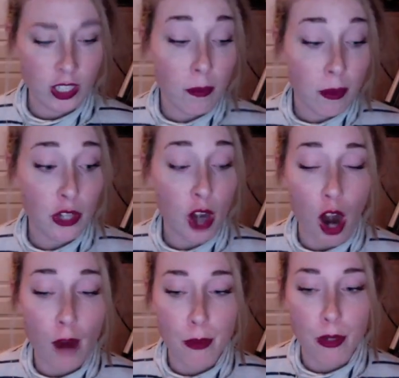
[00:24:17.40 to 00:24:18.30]
But there are
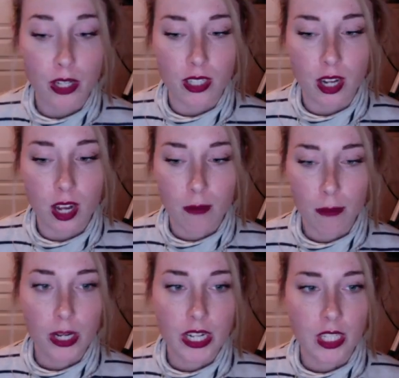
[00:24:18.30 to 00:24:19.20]
Buddhist
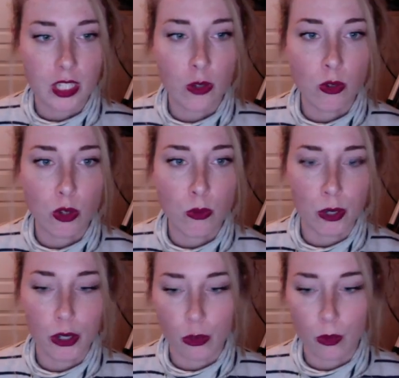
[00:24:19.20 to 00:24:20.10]
priests who do
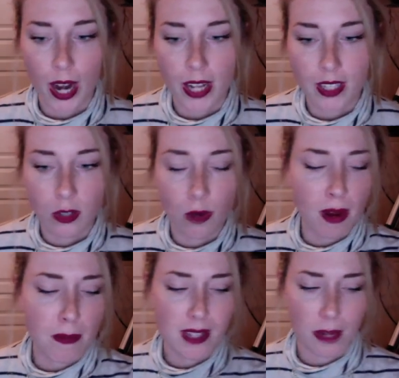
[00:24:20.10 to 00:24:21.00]
burial rites. So it might be
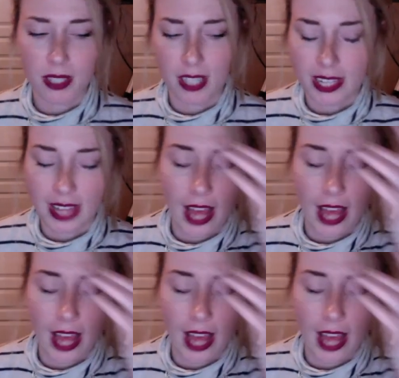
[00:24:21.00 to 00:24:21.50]
something like that.